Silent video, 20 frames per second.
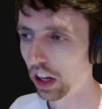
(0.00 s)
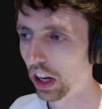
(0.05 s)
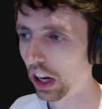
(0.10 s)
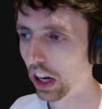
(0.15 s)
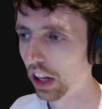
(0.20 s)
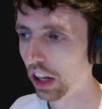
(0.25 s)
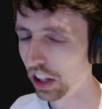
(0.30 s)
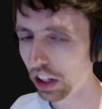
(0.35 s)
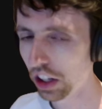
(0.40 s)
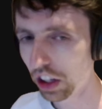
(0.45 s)

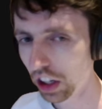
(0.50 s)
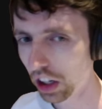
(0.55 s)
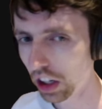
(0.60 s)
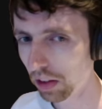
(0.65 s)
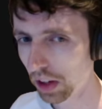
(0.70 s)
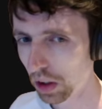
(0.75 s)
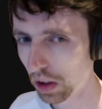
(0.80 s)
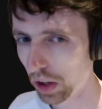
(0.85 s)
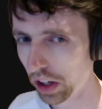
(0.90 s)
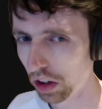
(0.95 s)
I think you need to
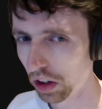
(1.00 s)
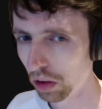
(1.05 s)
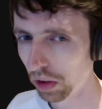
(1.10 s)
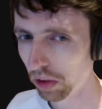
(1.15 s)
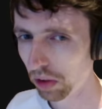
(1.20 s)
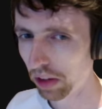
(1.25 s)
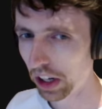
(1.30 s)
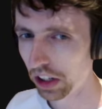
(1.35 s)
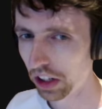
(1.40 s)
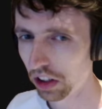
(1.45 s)
be quite
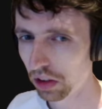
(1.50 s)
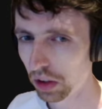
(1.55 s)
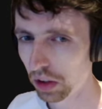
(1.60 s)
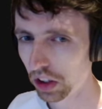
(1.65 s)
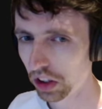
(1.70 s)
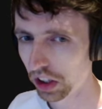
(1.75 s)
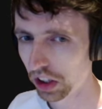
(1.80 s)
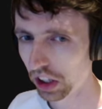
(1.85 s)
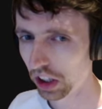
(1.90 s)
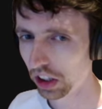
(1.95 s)
open-minded when
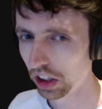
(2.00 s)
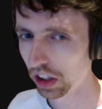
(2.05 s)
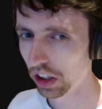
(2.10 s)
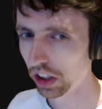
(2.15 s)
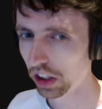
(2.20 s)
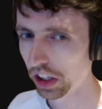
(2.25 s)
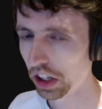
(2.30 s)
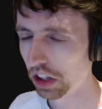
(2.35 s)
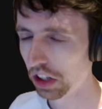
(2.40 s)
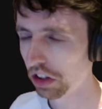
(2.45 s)
looking at the
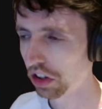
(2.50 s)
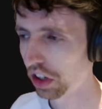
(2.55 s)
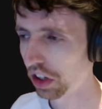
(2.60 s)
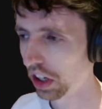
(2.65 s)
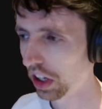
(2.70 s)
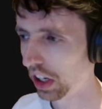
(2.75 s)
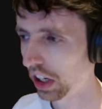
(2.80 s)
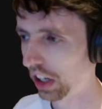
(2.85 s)
Arcane tree.